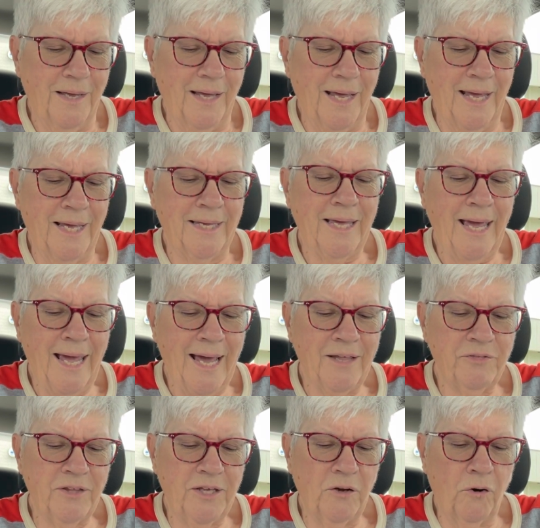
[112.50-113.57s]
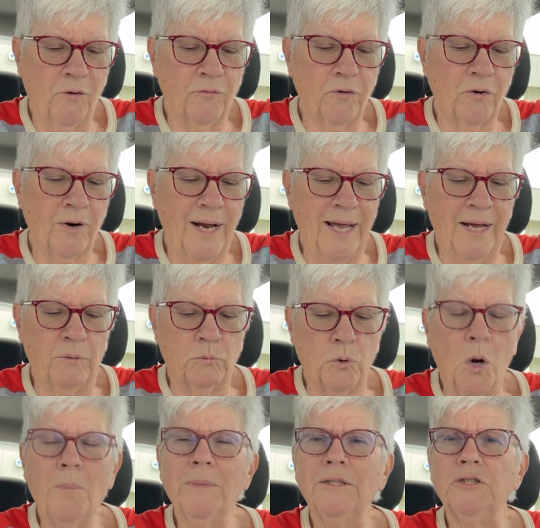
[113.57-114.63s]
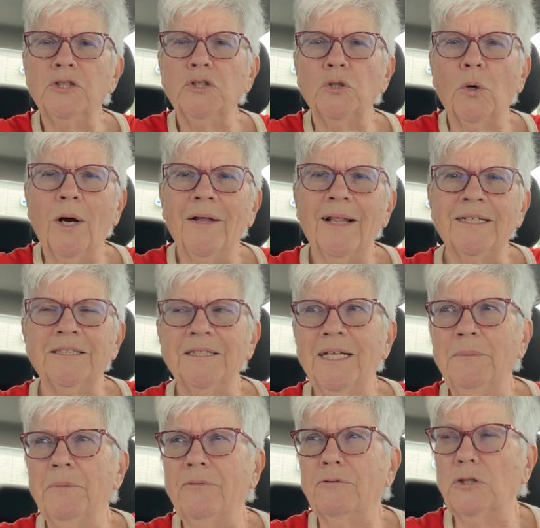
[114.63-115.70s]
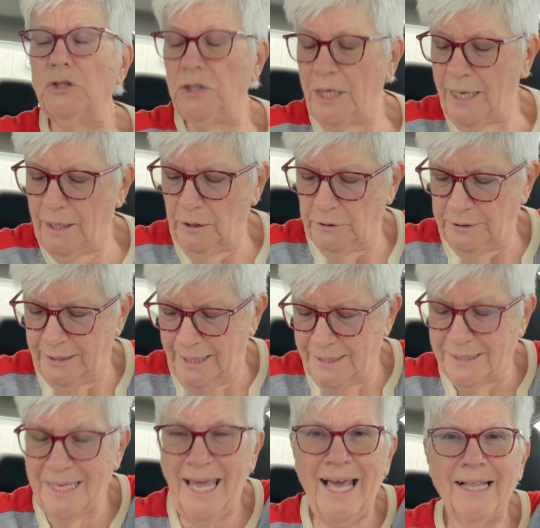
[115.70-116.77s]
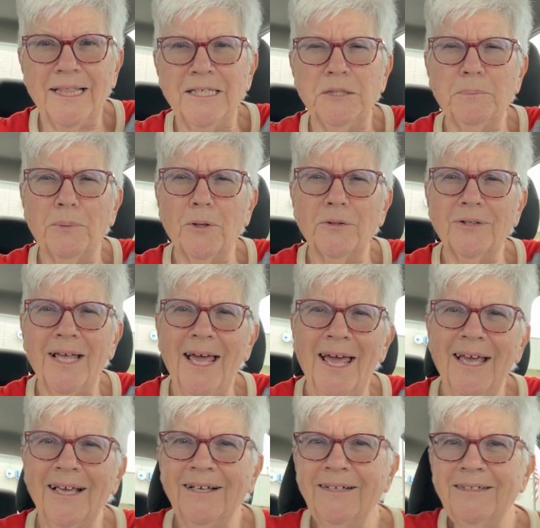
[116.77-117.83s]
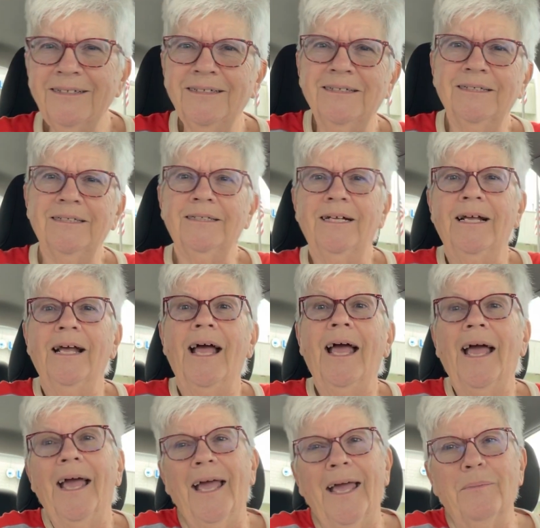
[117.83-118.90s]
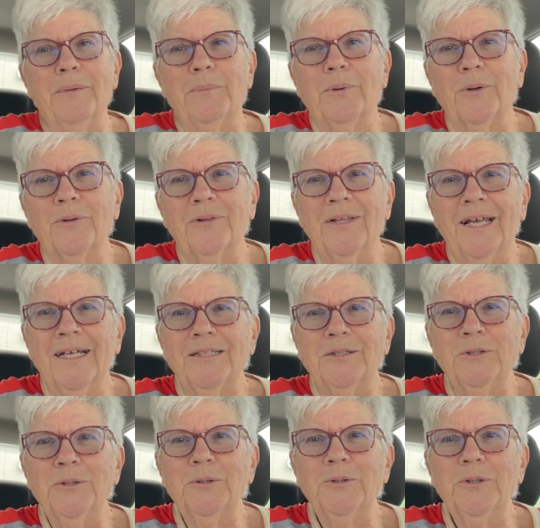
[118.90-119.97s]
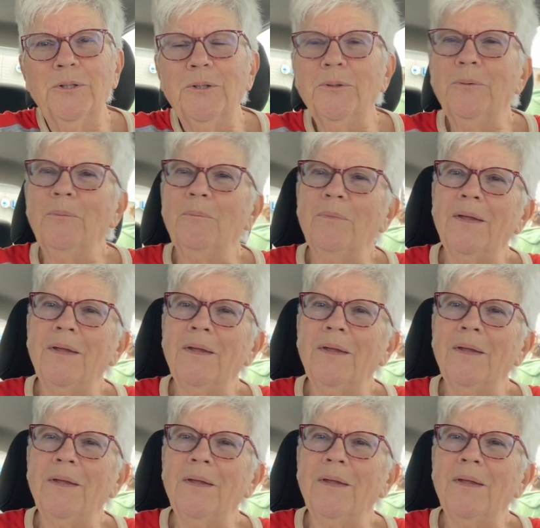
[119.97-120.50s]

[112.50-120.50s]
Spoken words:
And Kathy over at Roman's Joy. That's the name of her channel. Today's Kathy's birthday. Happy birthday to you.